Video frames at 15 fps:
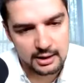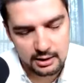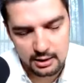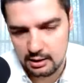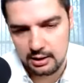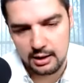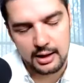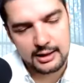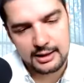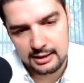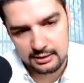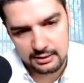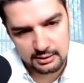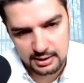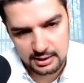and I
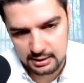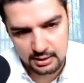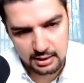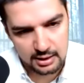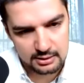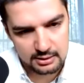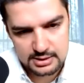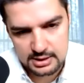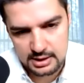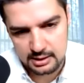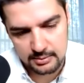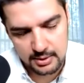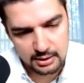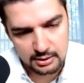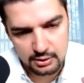get the technology.
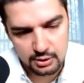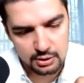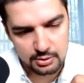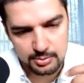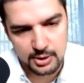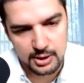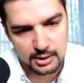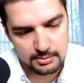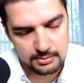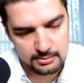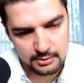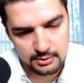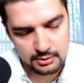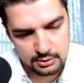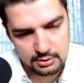I mean, you're
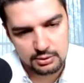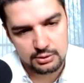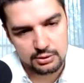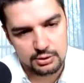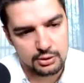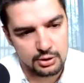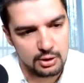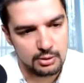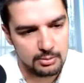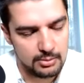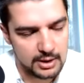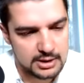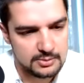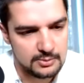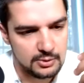probably, you know
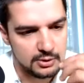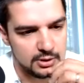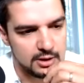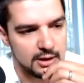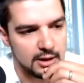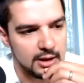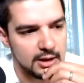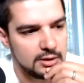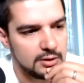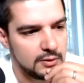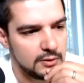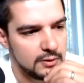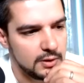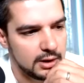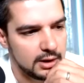much more than I
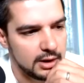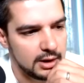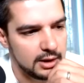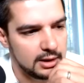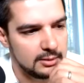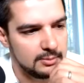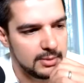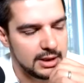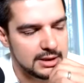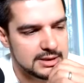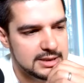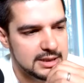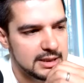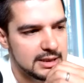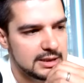do, and it
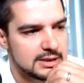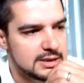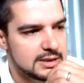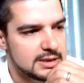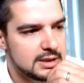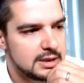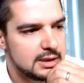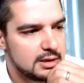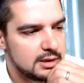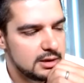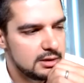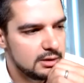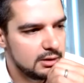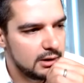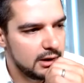makes sense.
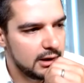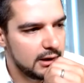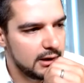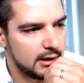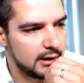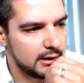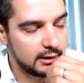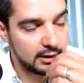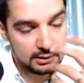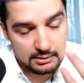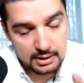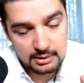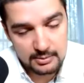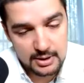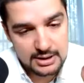
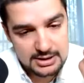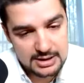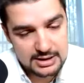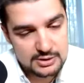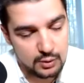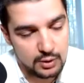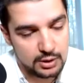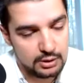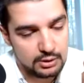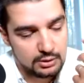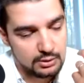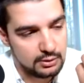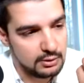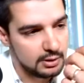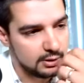It makes sense what you're
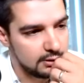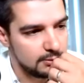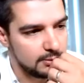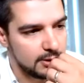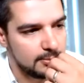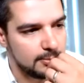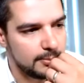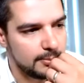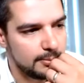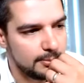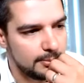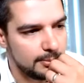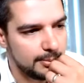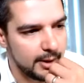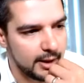doing to me,
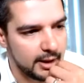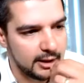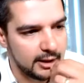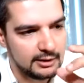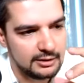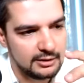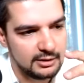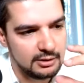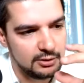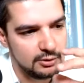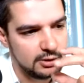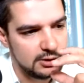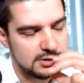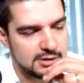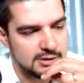but I think
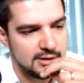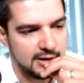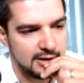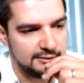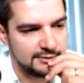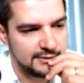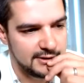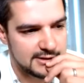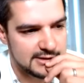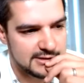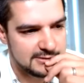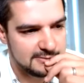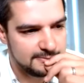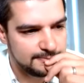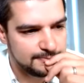you also have
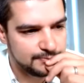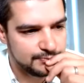this,